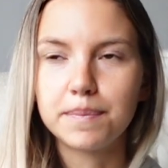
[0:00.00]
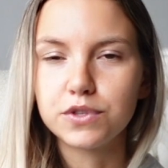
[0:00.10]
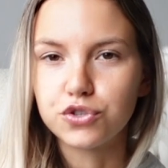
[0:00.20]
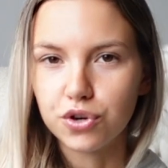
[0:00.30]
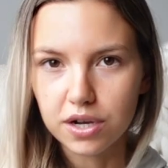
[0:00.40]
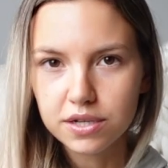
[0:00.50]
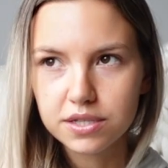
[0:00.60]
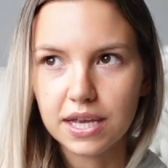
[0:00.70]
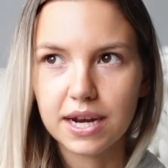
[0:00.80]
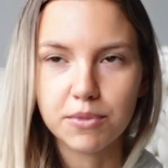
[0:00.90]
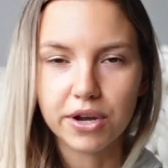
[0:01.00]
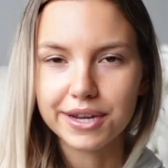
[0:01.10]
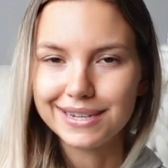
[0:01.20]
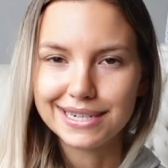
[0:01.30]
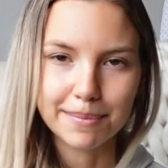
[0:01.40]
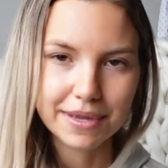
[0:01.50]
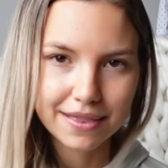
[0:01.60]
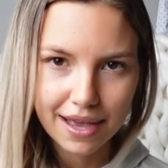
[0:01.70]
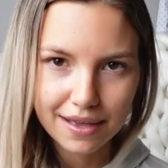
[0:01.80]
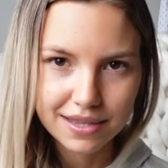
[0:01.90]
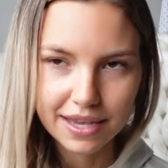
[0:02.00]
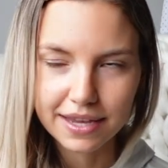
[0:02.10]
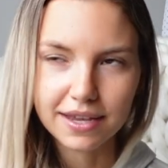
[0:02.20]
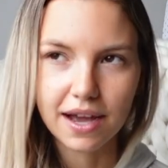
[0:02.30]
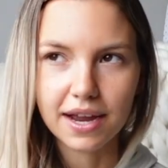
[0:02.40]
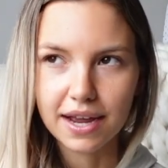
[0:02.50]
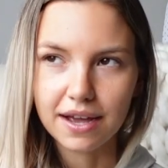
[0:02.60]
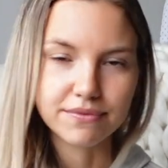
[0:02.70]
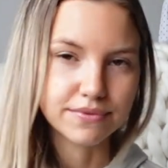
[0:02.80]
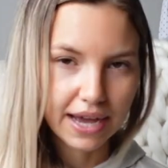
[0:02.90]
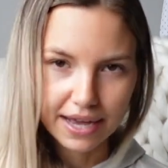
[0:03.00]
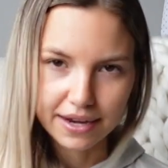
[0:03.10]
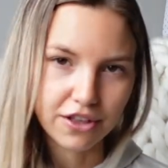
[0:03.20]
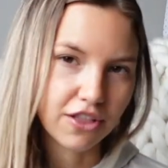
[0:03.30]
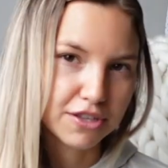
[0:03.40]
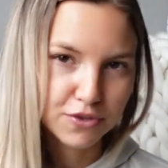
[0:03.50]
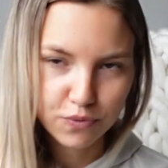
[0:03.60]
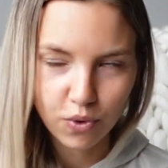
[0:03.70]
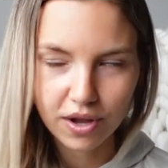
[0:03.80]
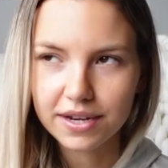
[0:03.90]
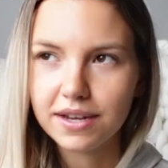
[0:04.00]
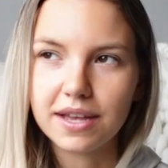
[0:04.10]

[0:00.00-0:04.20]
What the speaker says: drugs. And I'm not condemning that. Like, I have had a glass of wine.